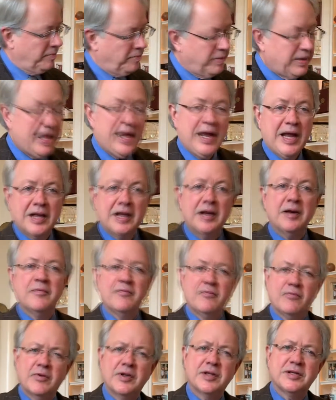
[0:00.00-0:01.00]
plaque
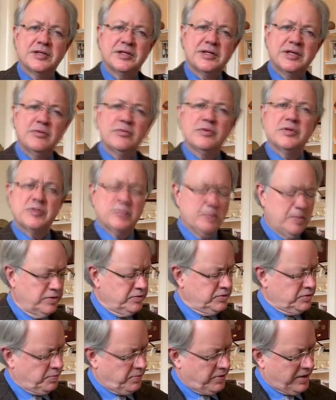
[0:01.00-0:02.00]
of which she was
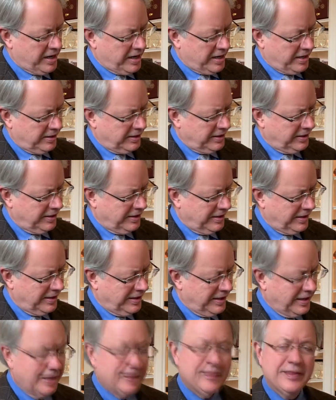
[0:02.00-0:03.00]
most proud,
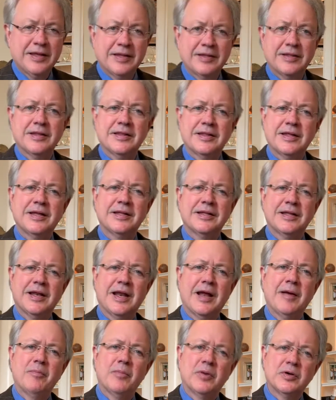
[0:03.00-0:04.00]
and I think the thing that
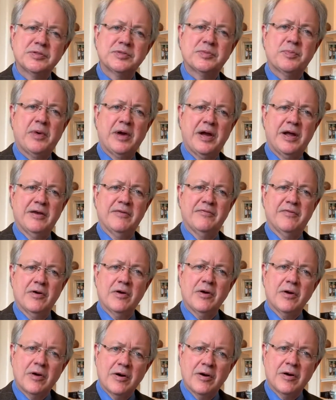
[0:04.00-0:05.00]
I'm most proud of
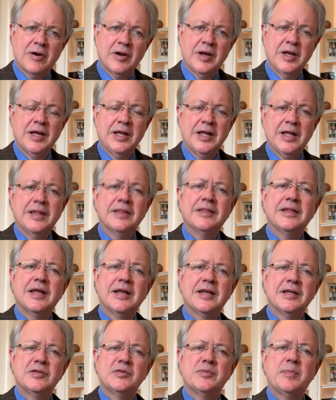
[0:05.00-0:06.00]
her and that
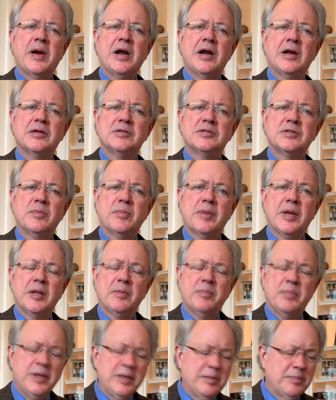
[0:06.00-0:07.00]
inspired so many
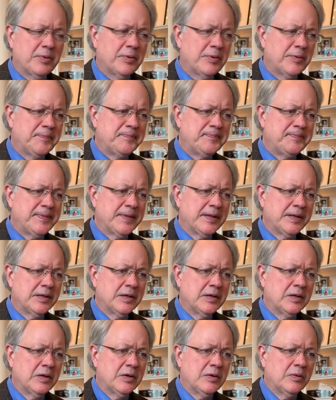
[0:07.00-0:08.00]
people,
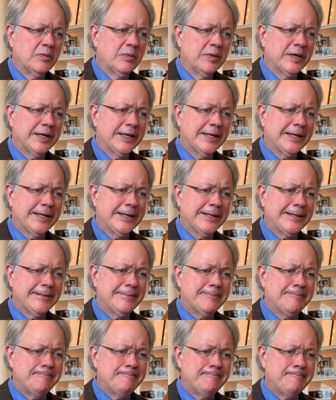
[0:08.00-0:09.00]

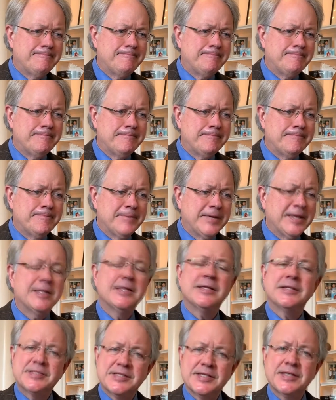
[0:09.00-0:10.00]
when in the
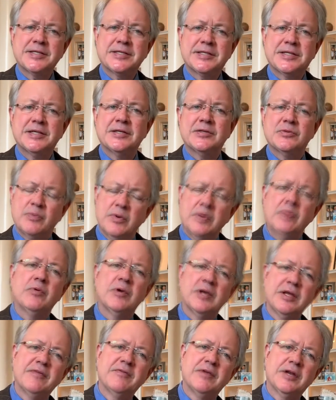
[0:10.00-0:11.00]
60s, we were
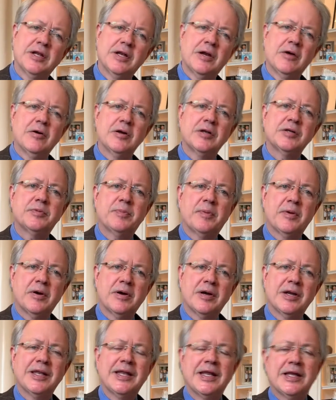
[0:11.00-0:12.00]
living in
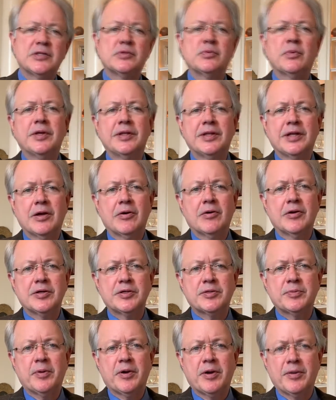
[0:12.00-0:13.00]
Orangeburg, and that's when the
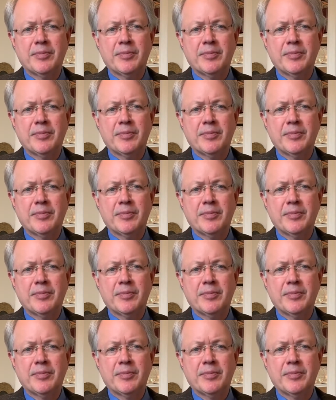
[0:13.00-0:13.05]
Orangeburg